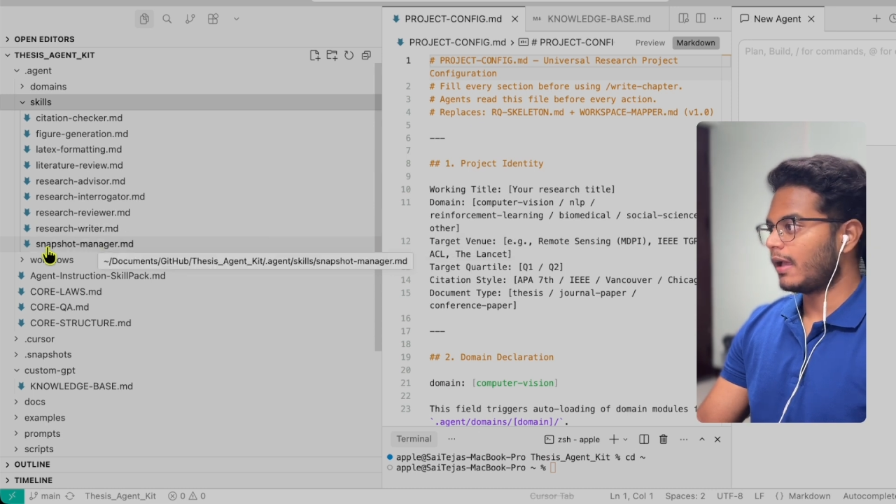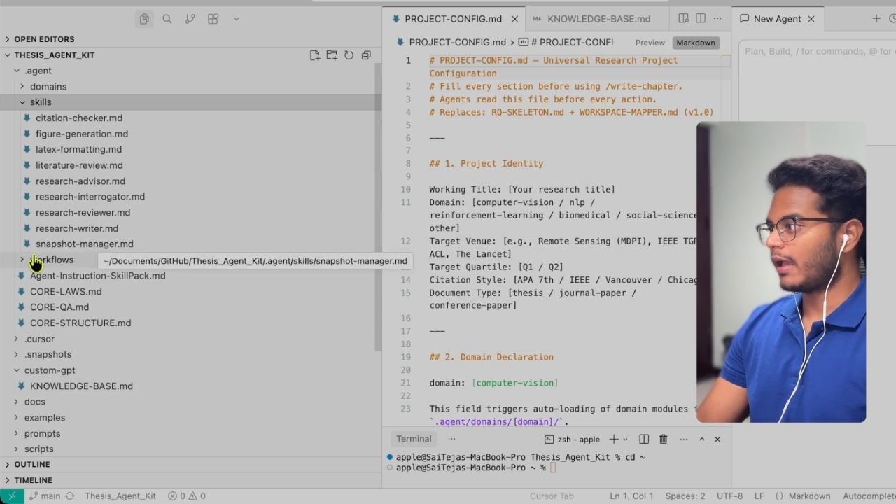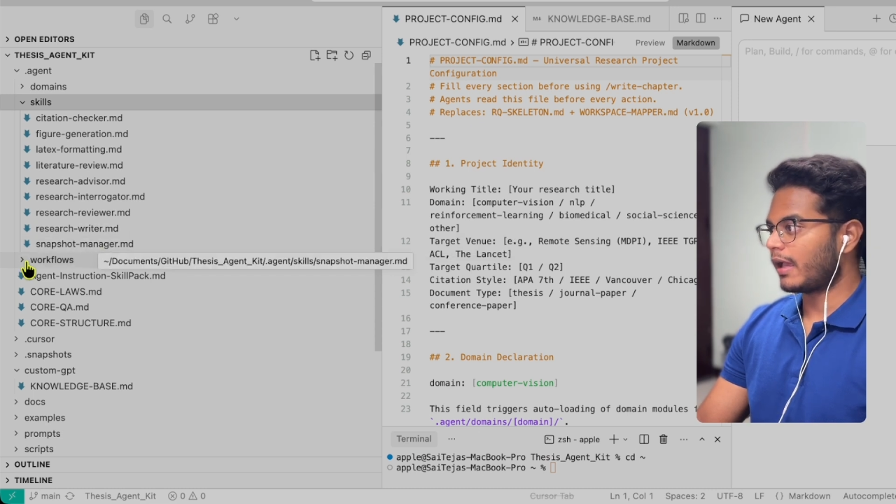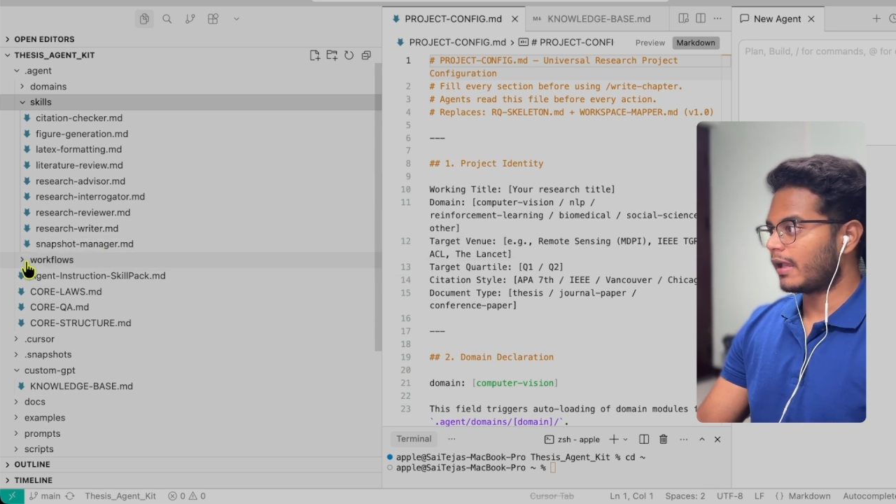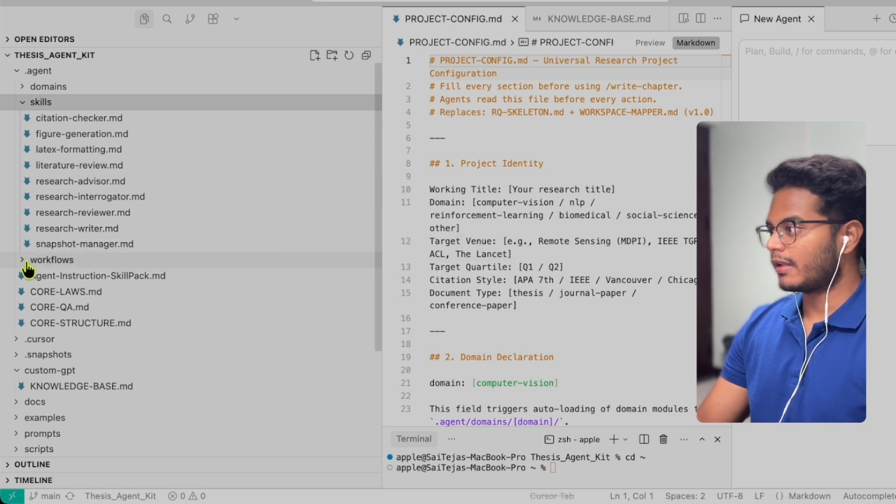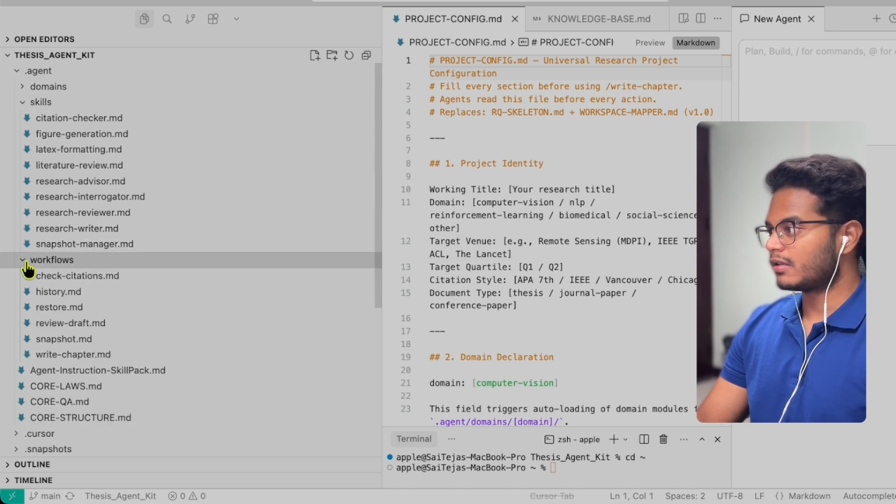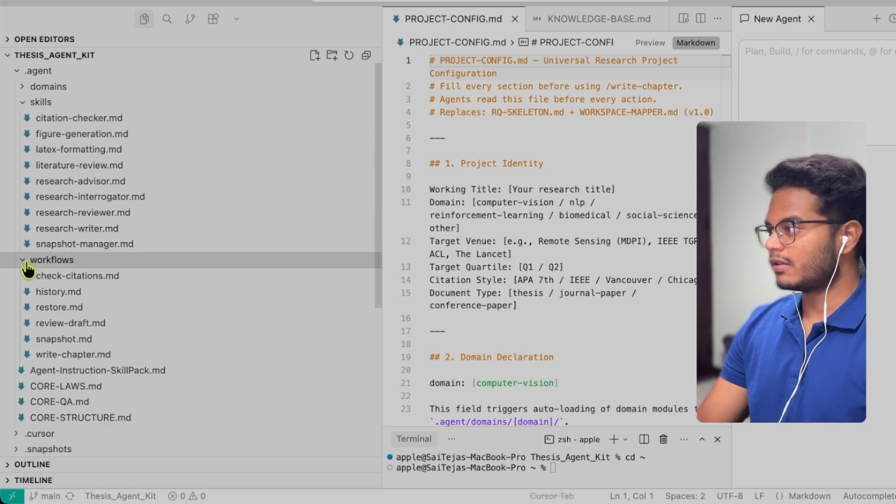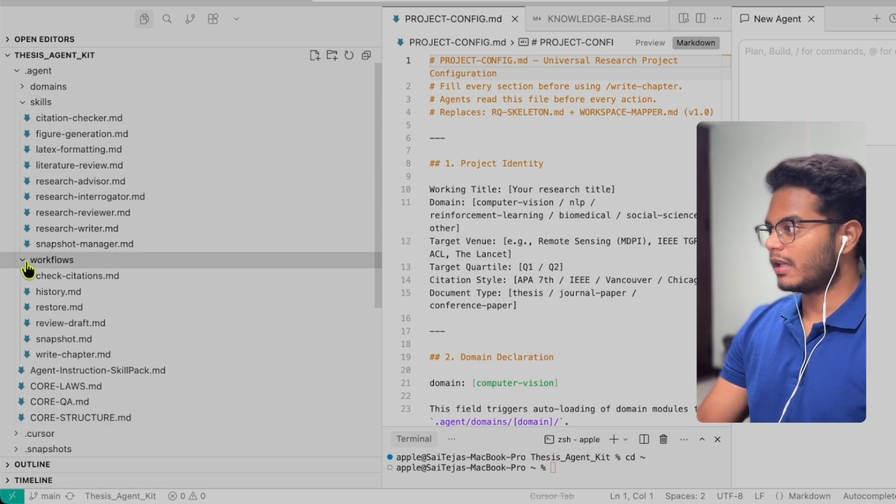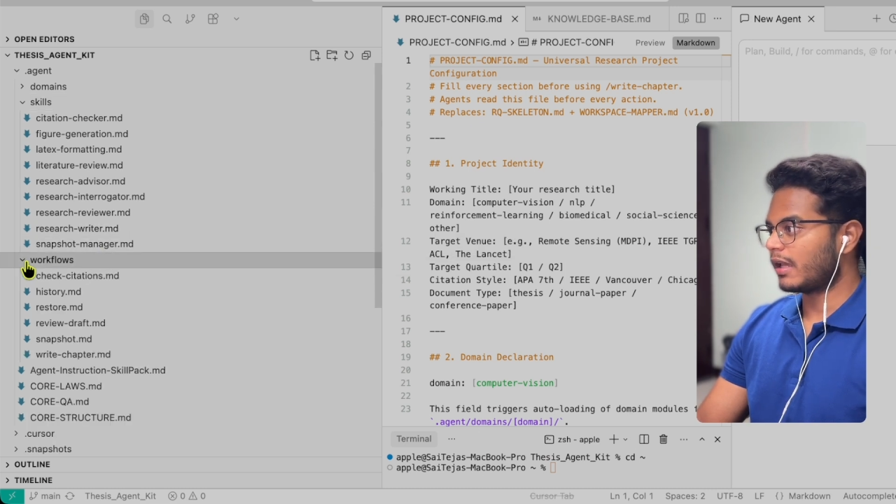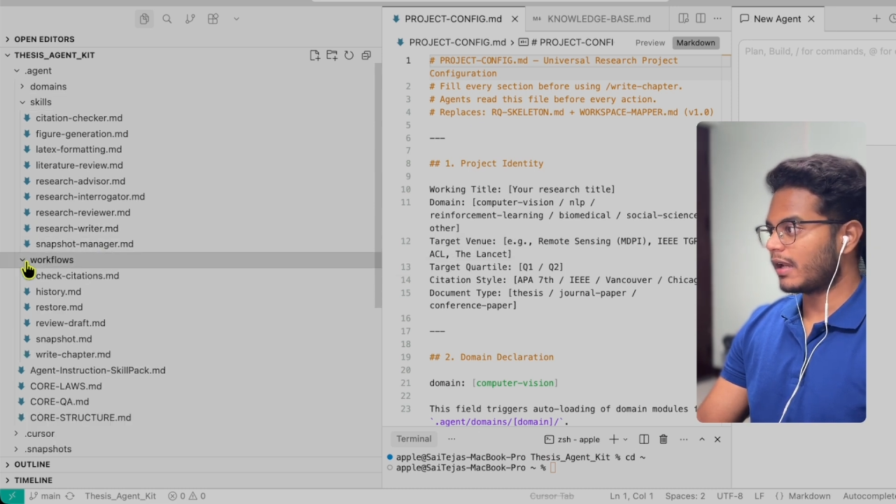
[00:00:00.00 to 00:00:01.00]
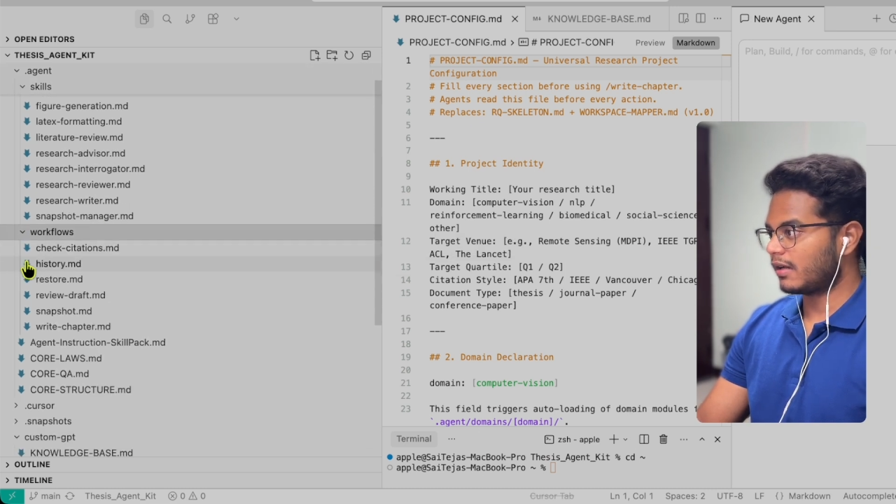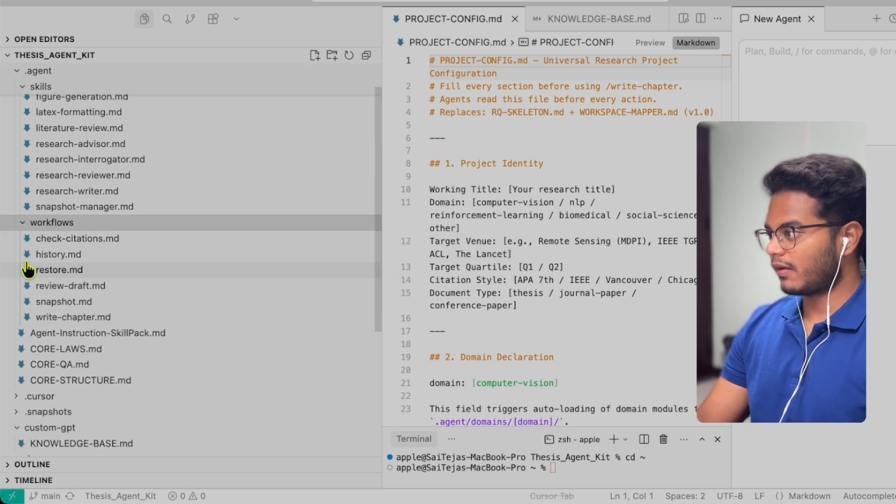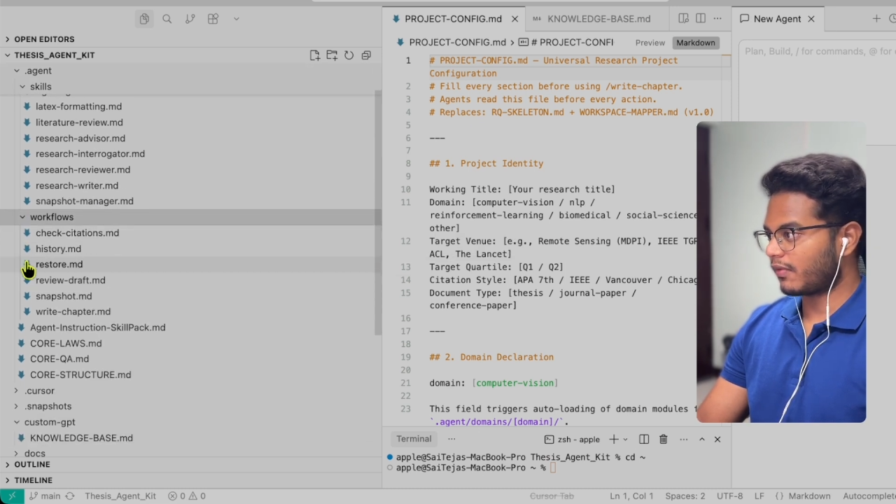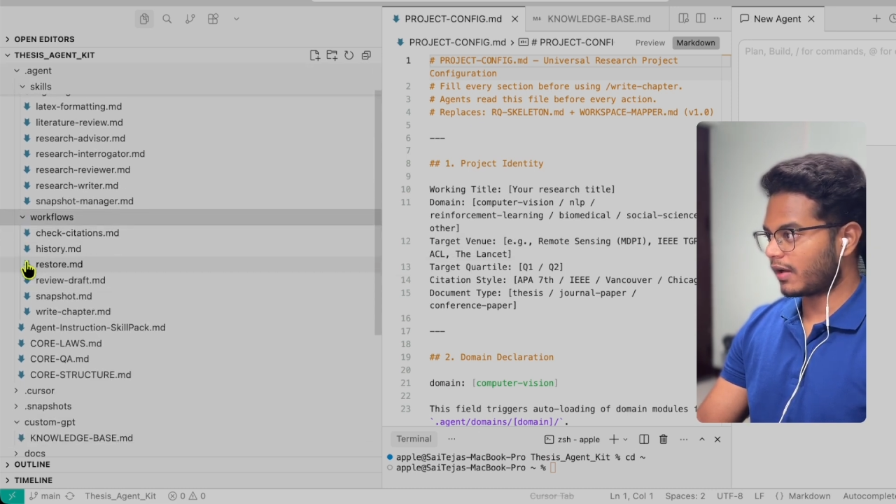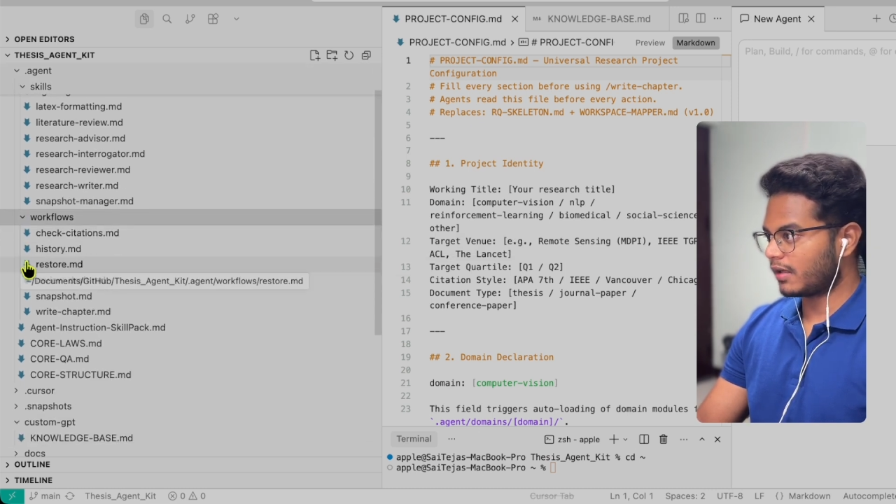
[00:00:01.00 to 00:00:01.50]
And there are
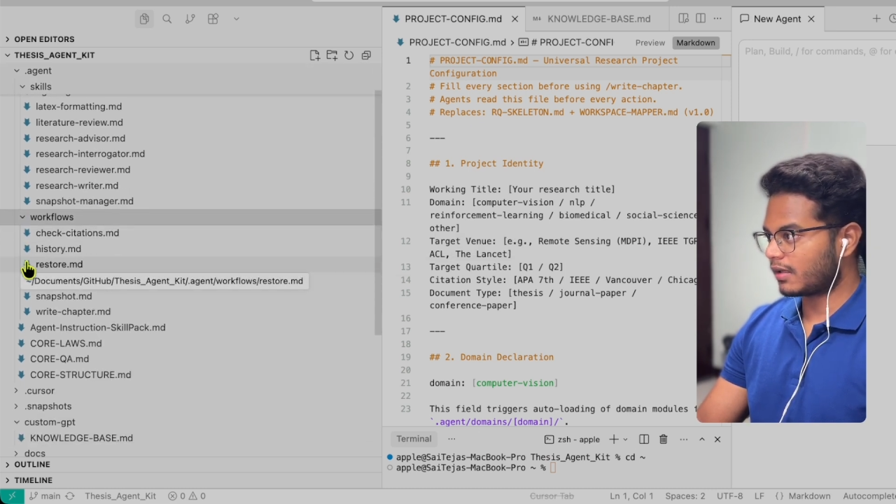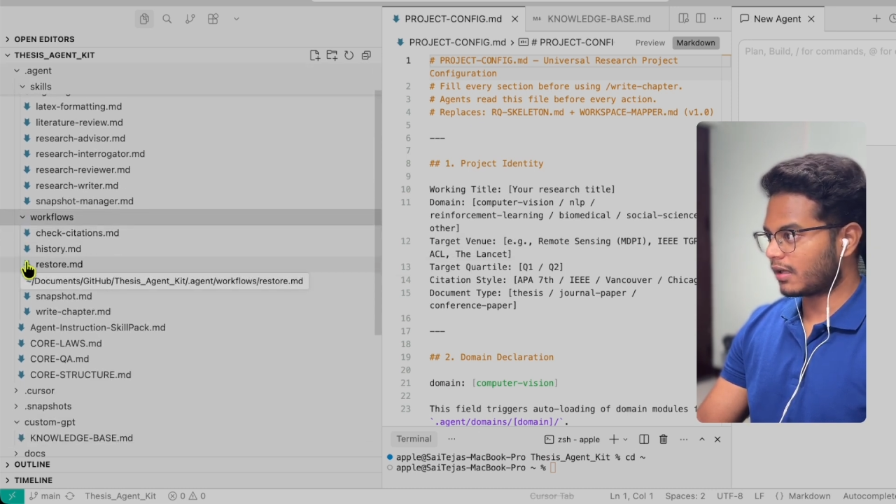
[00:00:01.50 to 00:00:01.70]
different